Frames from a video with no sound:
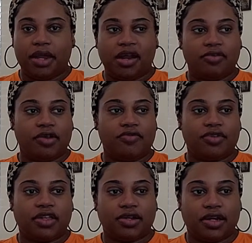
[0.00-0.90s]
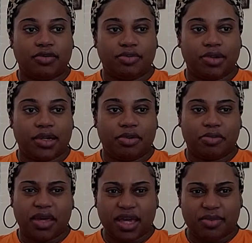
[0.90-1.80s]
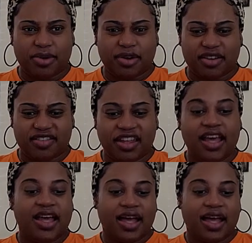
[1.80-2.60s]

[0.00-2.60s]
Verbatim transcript: but I never thought I would become a makeup artist.